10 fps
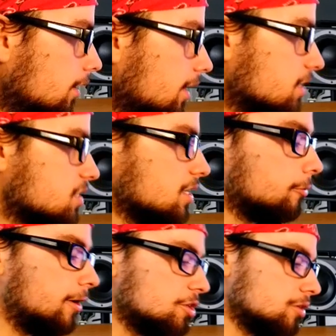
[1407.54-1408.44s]

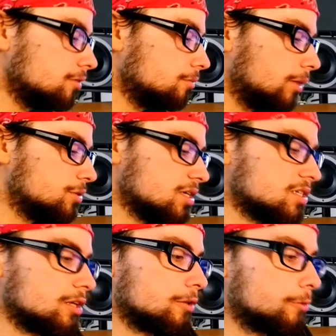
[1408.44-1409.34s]
Acceleration, mouse
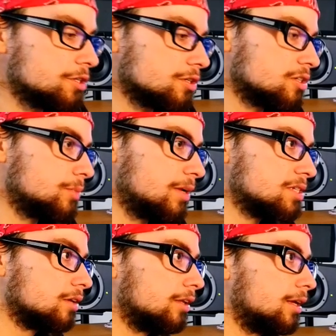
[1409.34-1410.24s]
acceleration is
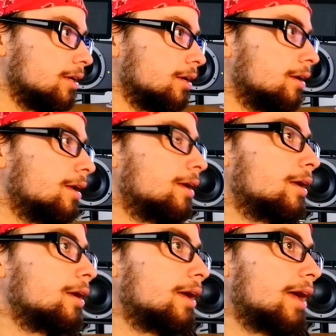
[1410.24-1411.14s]
basically
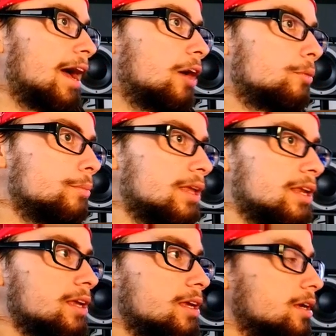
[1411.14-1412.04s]
how
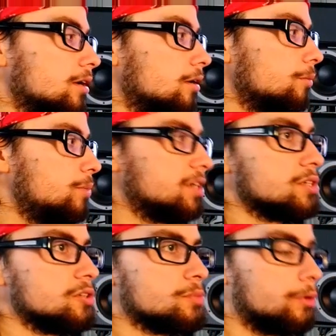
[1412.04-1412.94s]
many
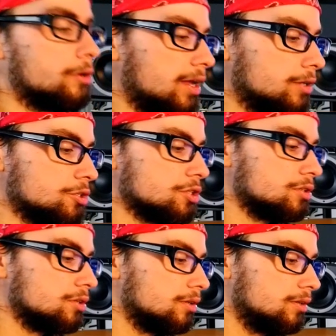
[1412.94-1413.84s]
pixels per inch
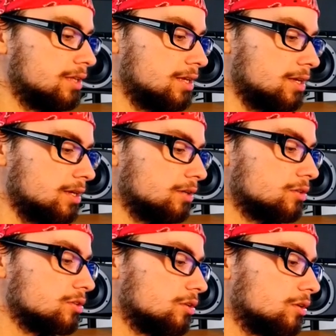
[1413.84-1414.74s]
the
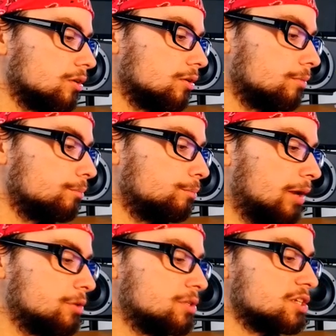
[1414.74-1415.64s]

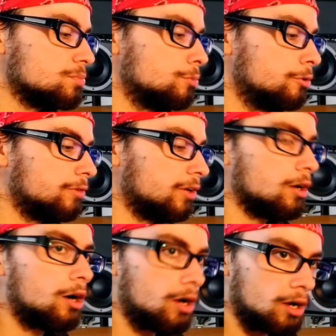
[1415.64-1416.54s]
mouse is moving
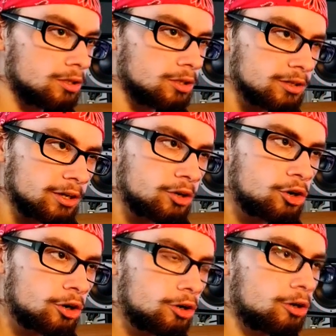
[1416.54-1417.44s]
along a
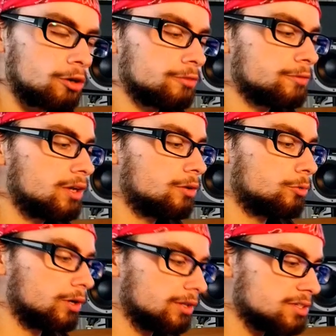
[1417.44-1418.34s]
curve
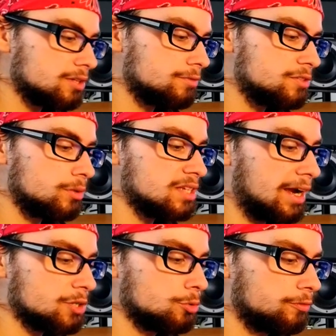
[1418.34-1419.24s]
relative to its
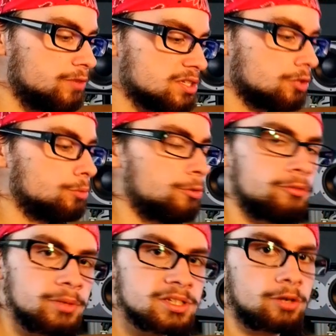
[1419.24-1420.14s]
actual physical
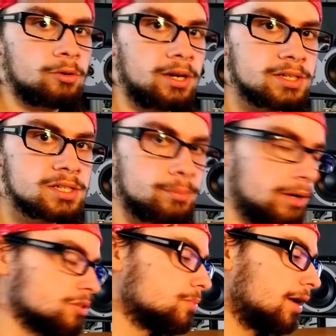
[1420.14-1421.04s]
movement across the
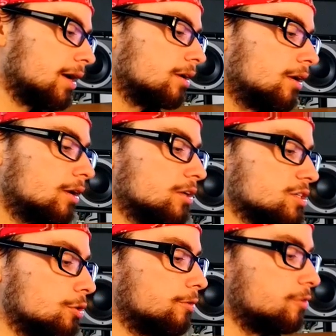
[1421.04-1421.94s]
mouse pad.
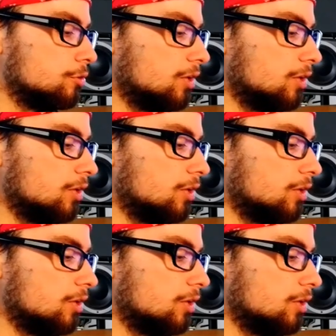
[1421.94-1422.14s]
So if